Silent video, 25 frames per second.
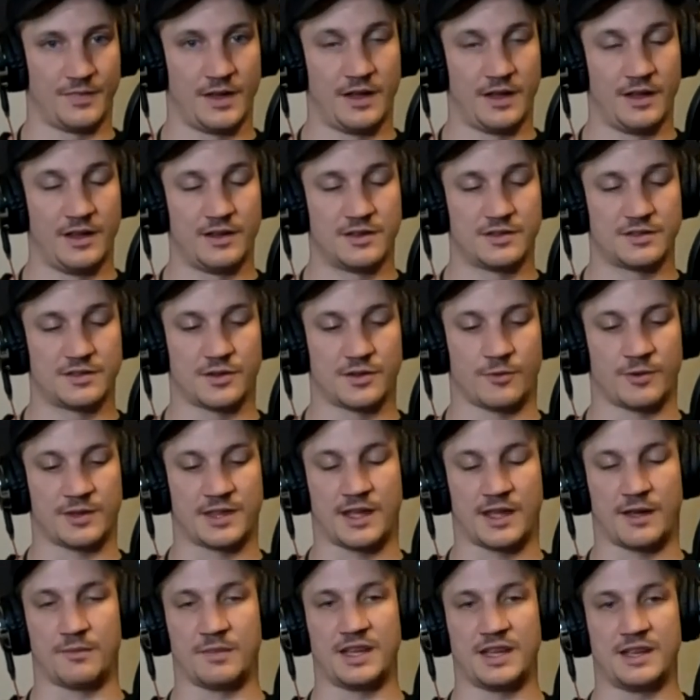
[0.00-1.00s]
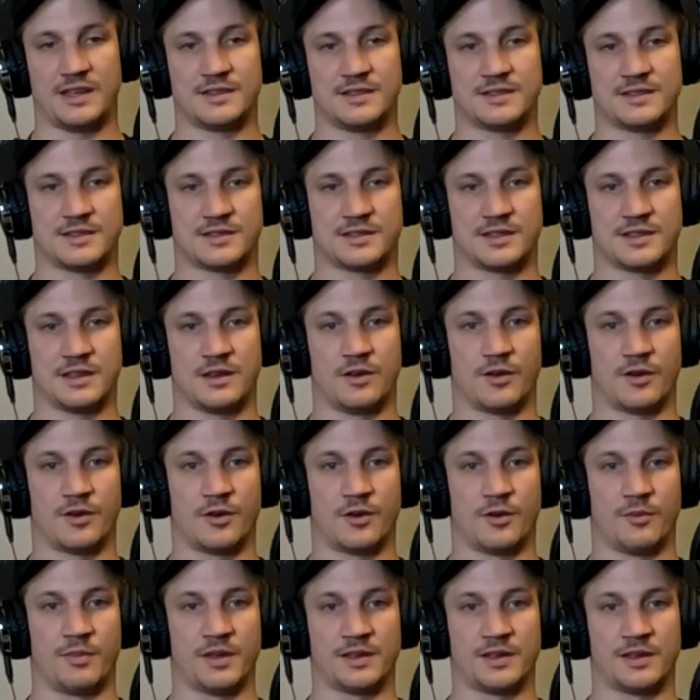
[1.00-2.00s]
So what that means is that your
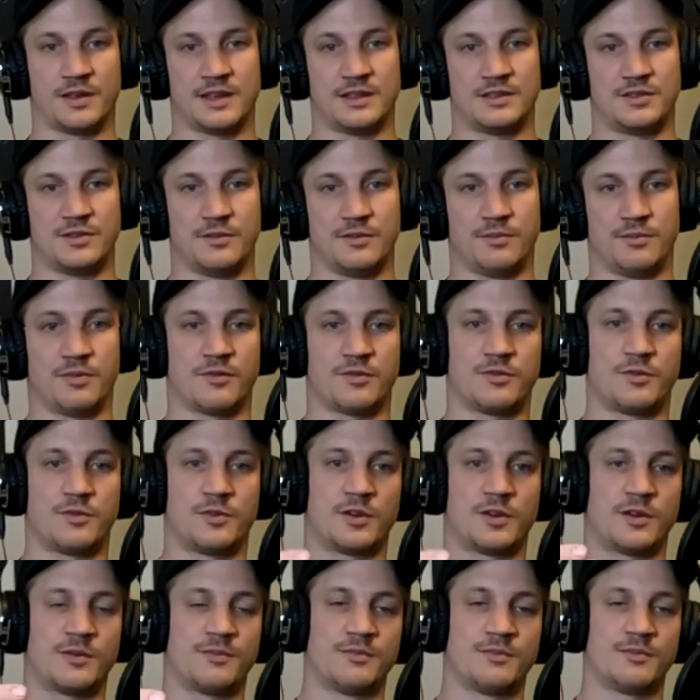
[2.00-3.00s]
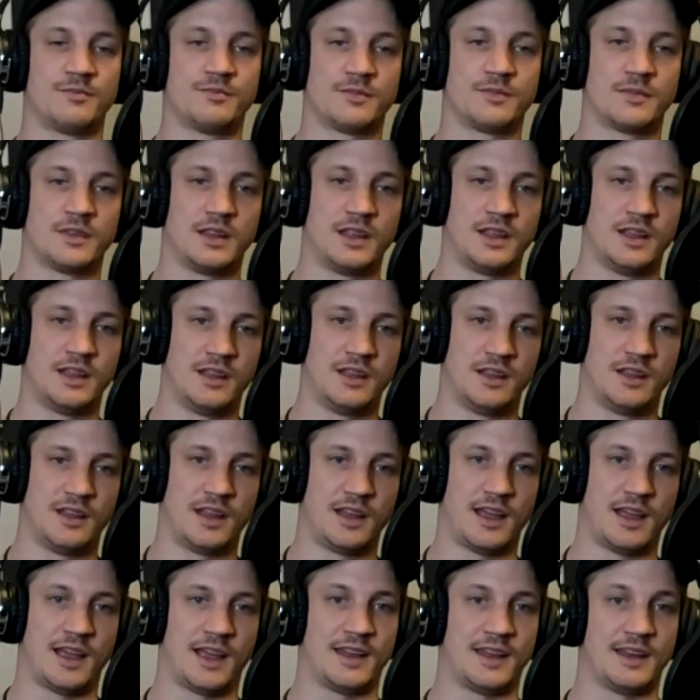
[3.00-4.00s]
ability to perform
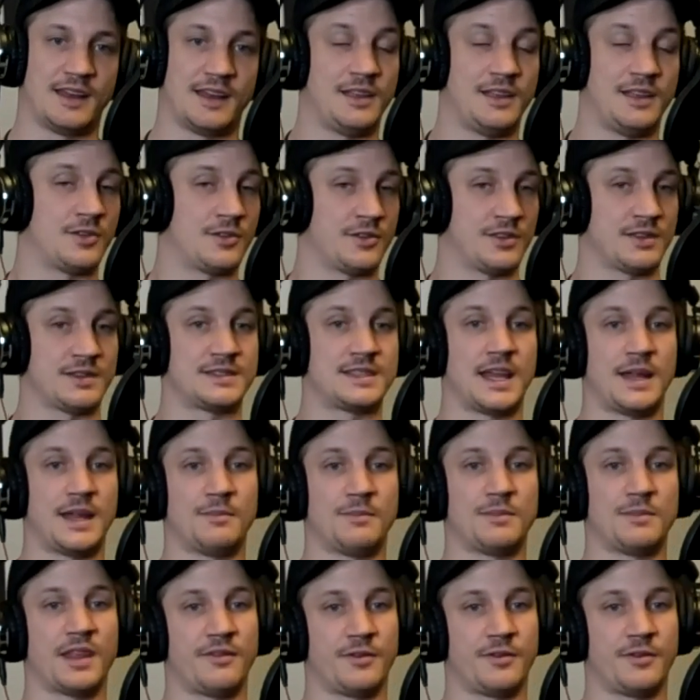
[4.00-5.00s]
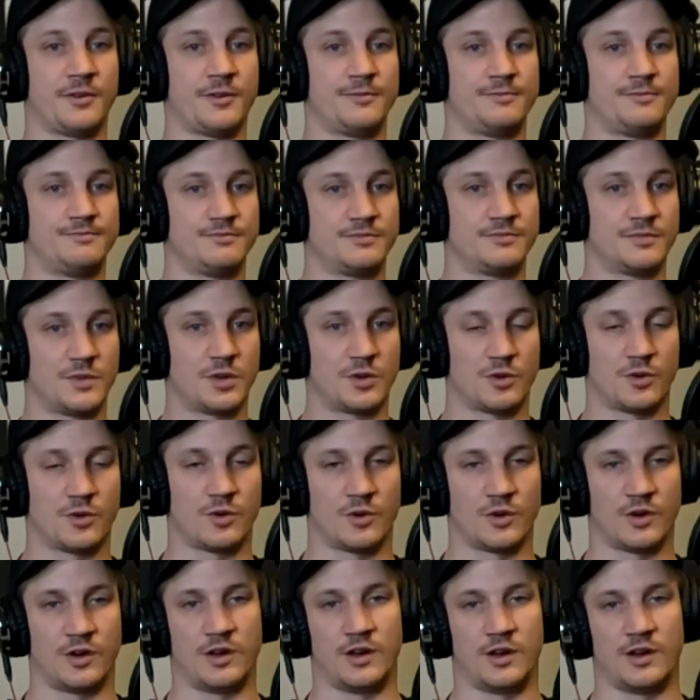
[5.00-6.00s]
at either the same level
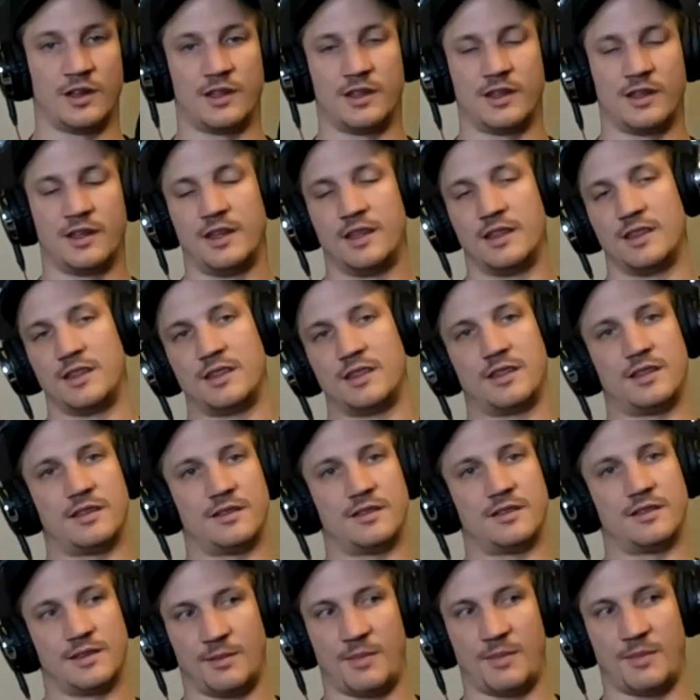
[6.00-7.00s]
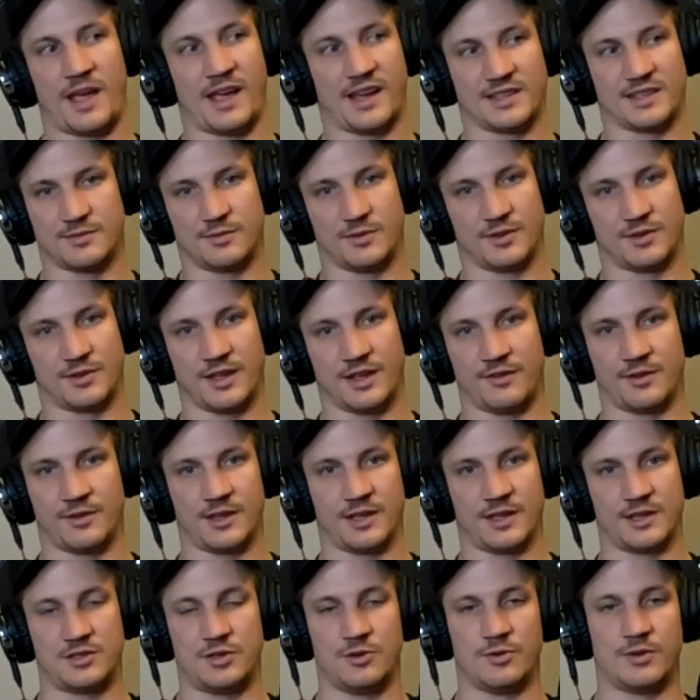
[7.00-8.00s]
or the maximal level that
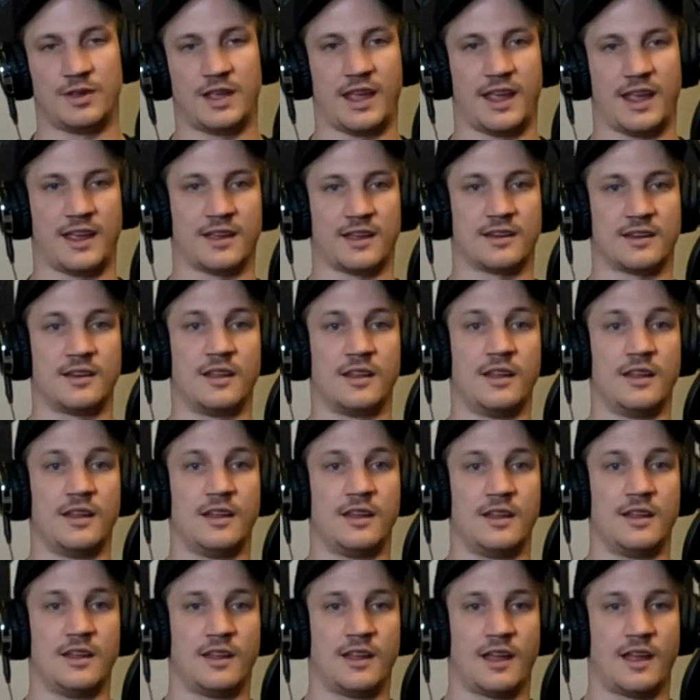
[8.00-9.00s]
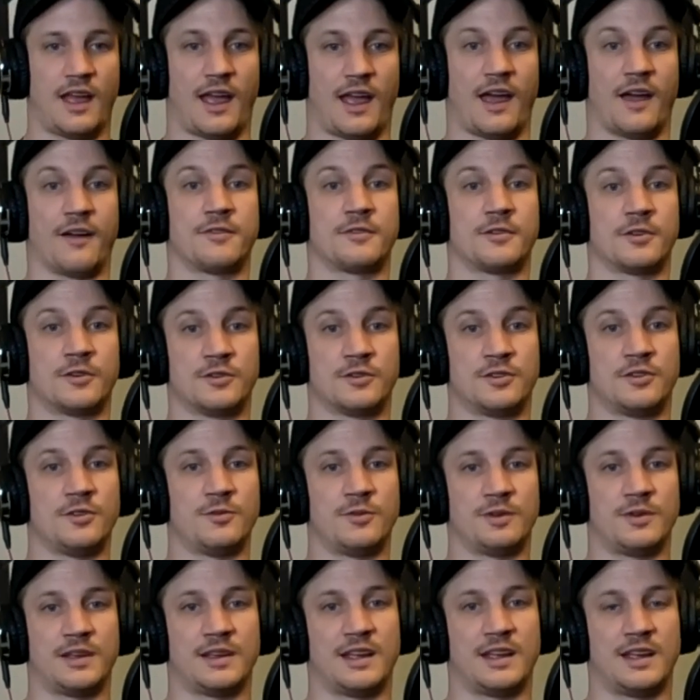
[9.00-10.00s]
you can after
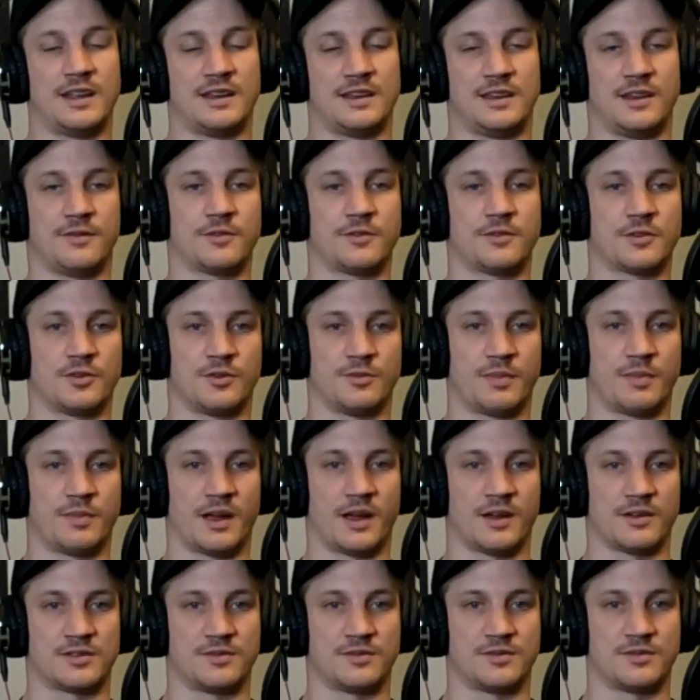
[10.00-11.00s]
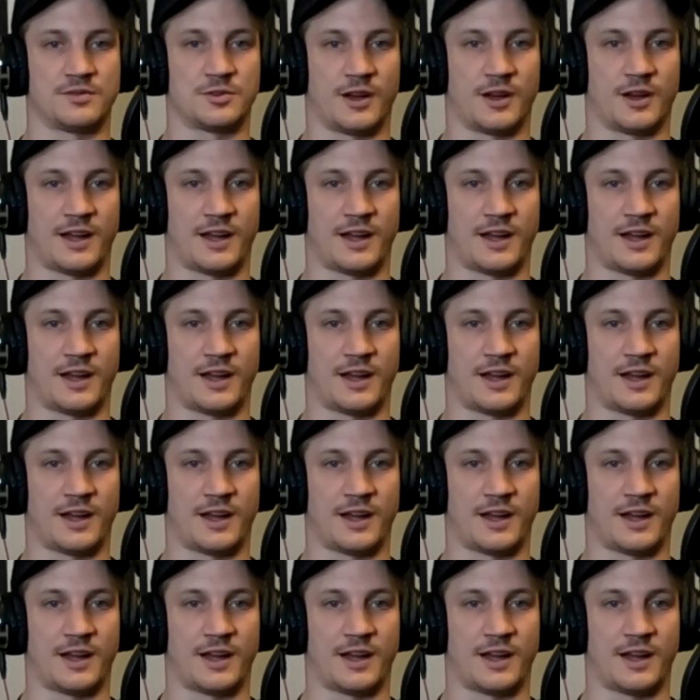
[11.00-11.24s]
doing a difficult bout of training.